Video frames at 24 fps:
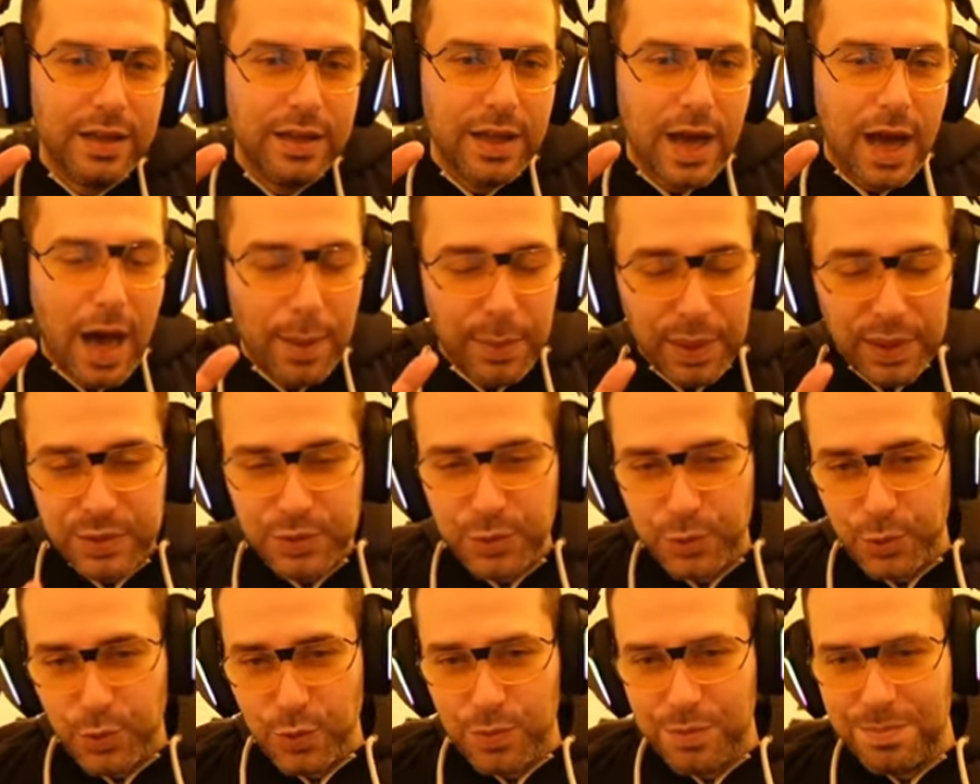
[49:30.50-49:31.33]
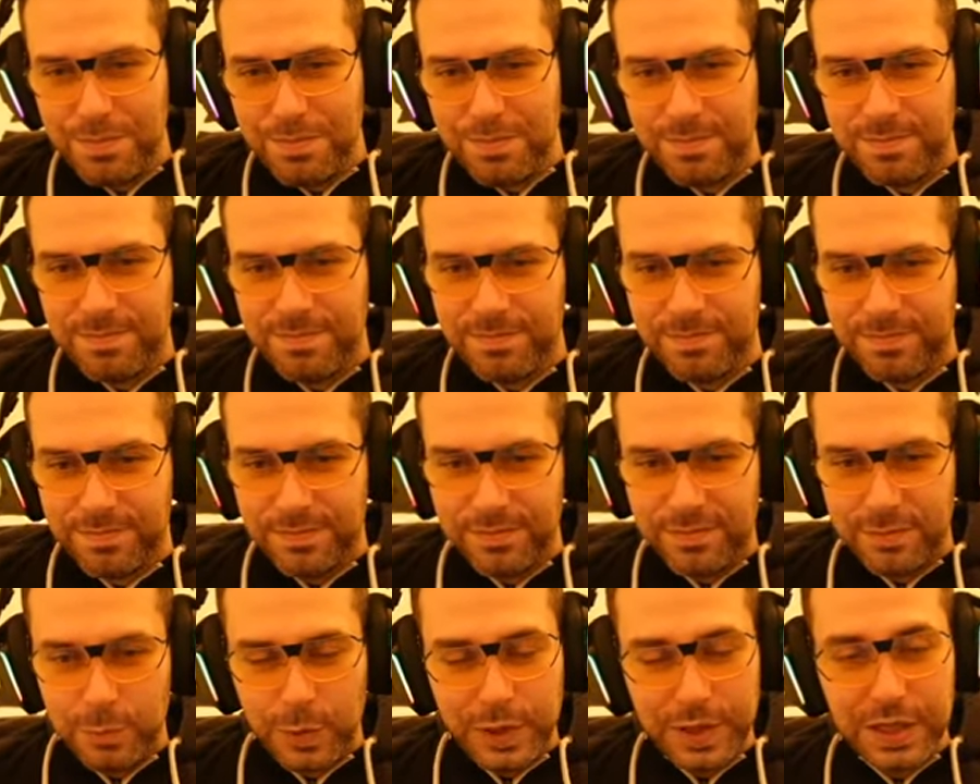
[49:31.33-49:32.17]
Abadoom,
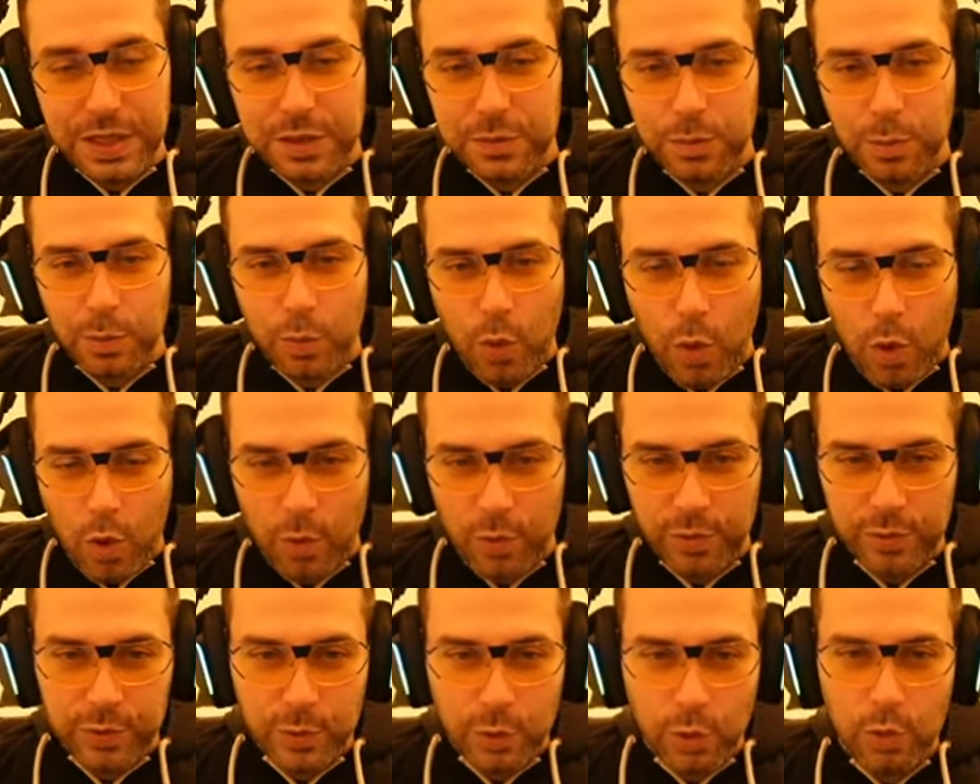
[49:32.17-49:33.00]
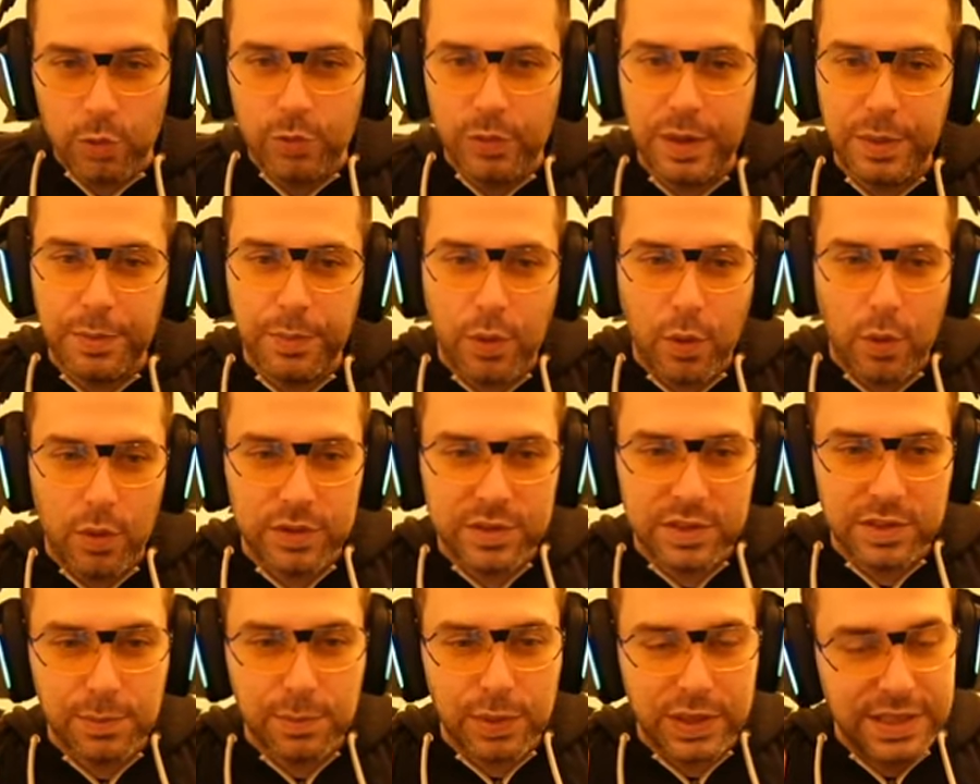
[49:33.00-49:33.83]
we need more of your
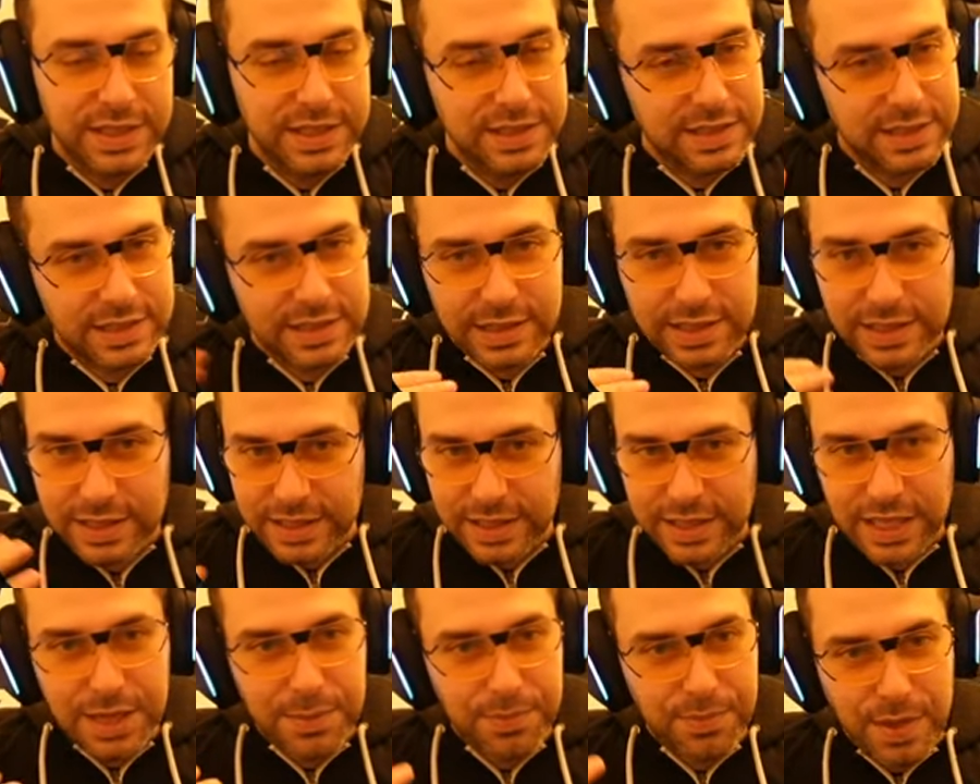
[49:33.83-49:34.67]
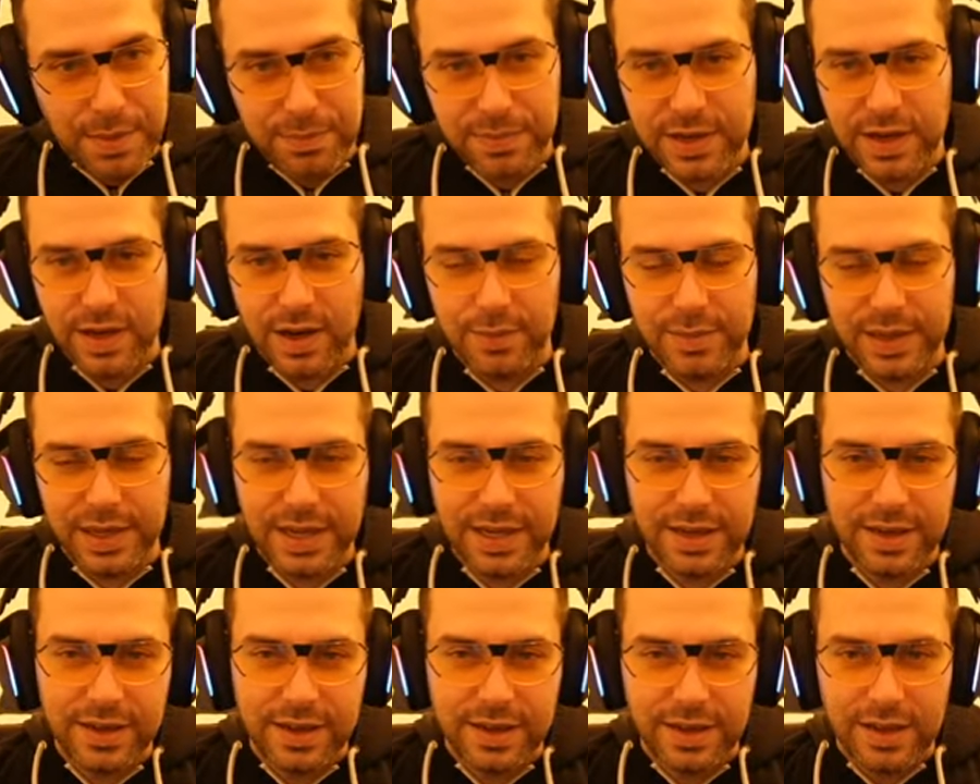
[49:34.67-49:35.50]
reports. Please keep them coming,
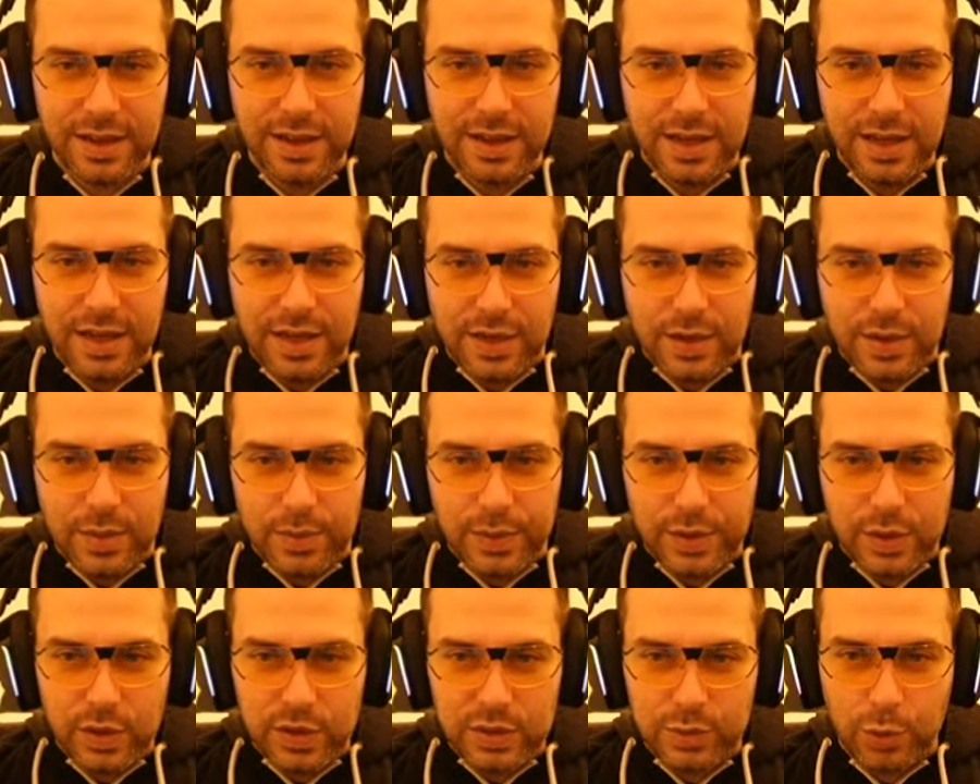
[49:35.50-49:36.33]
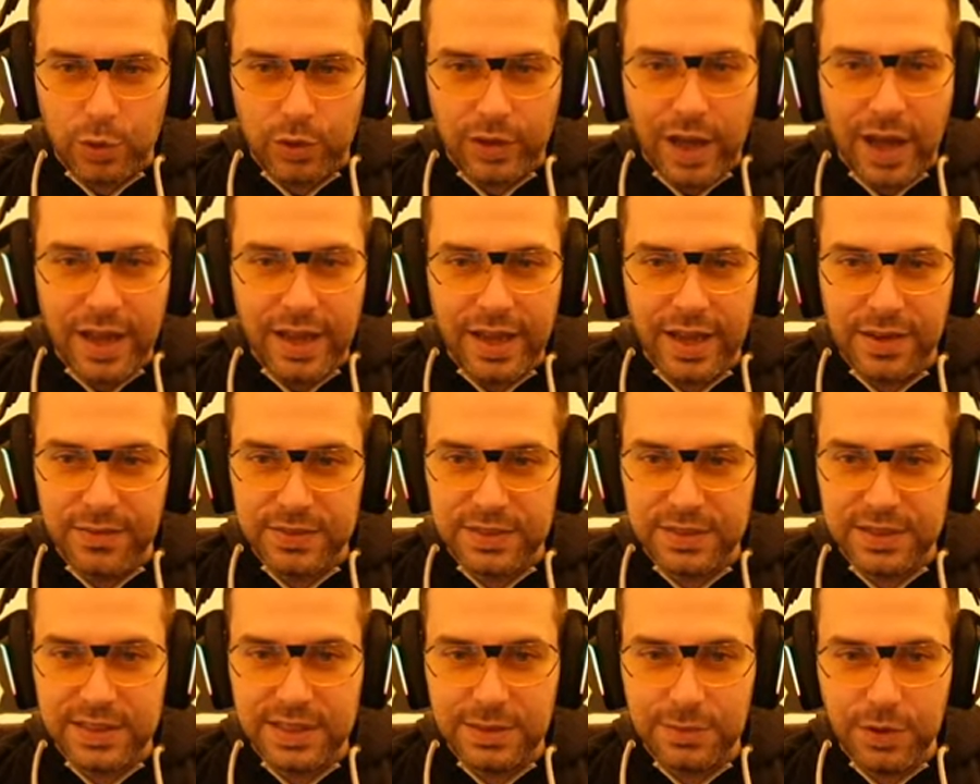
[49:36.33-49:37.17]
because what I have
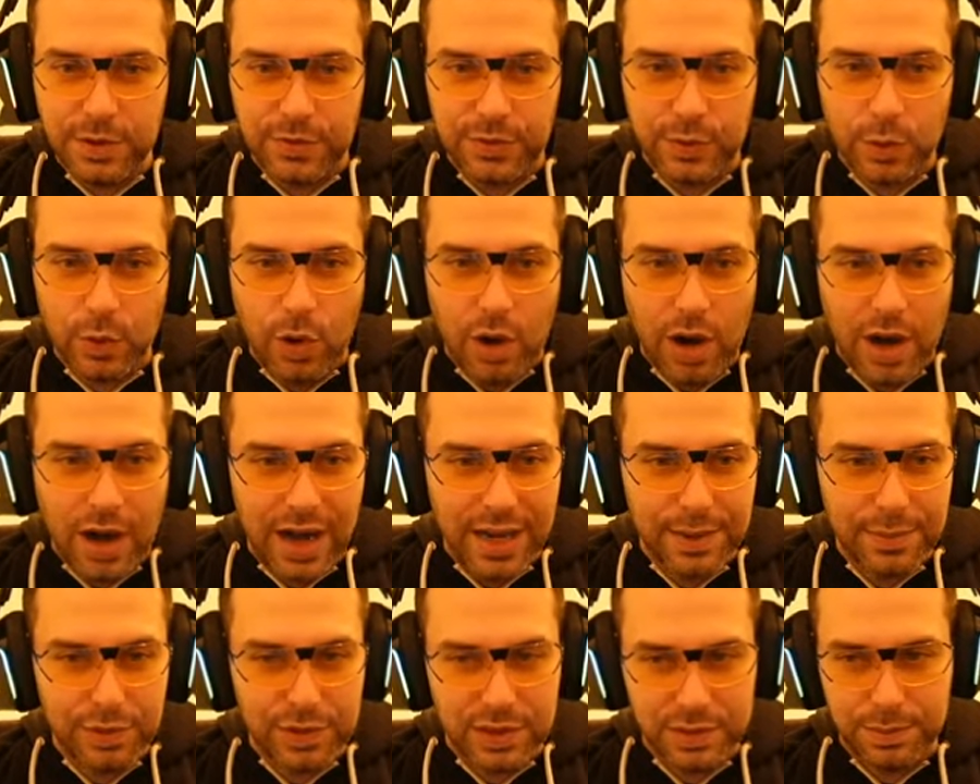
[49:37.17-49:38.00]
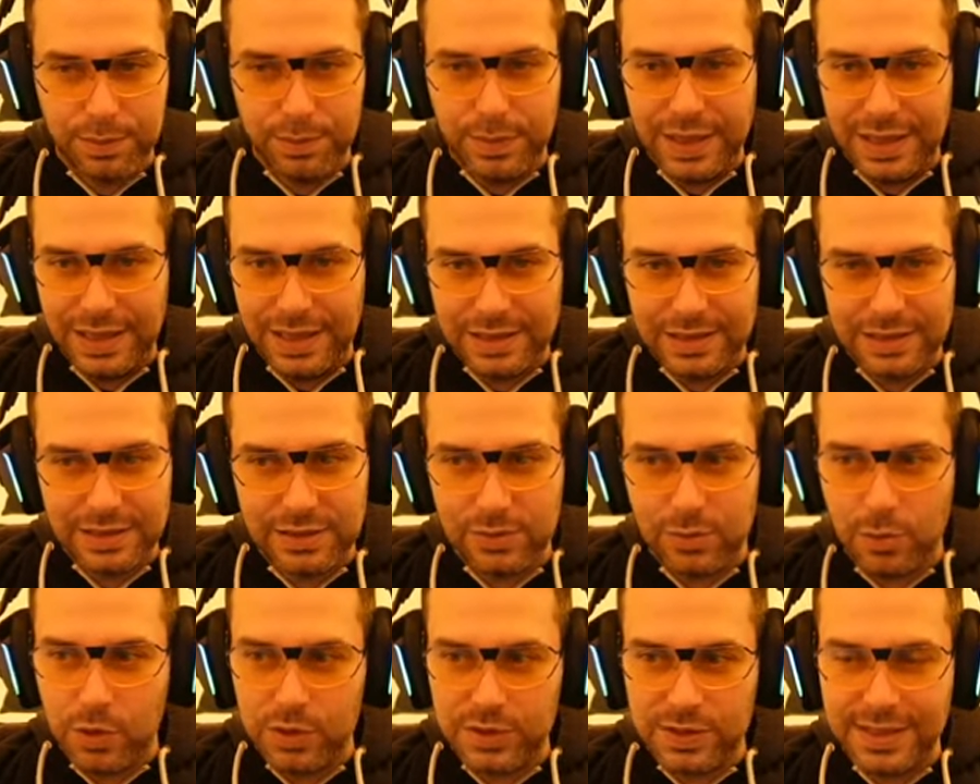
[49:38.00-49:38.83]
seen with your hybrid build
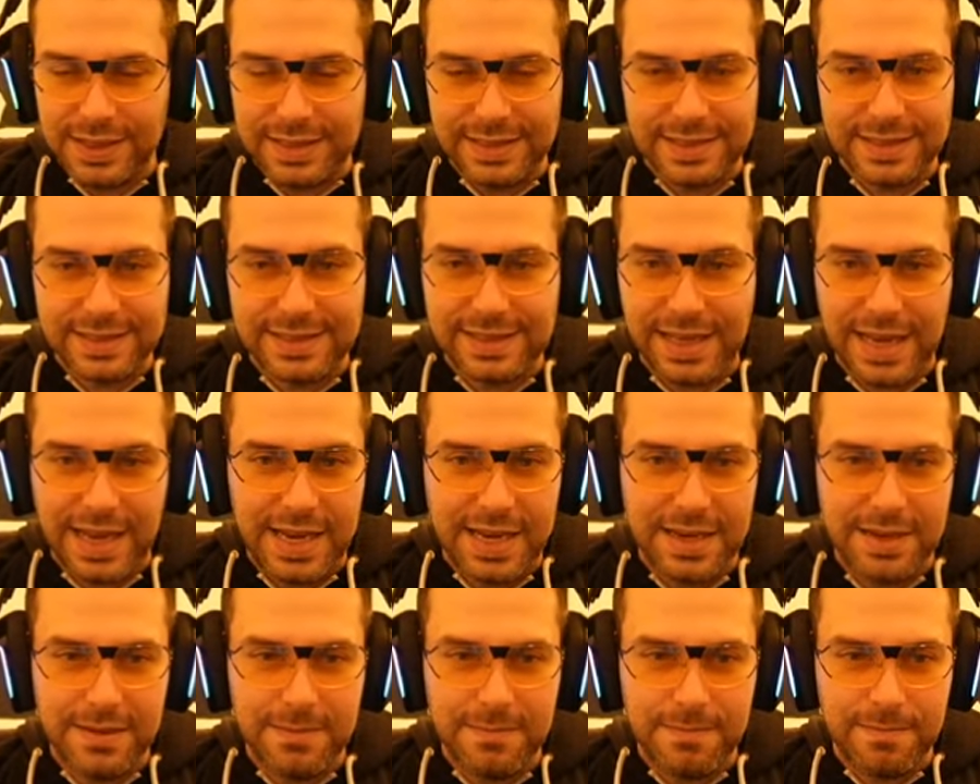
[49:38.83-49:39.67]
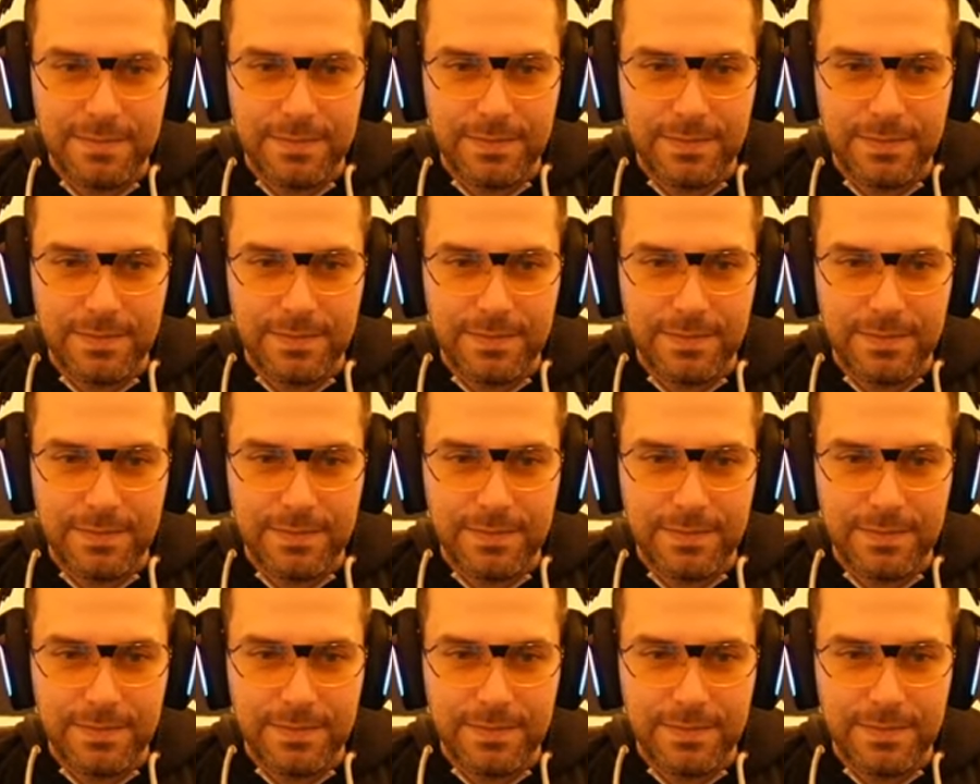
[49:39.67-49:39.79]
was insane.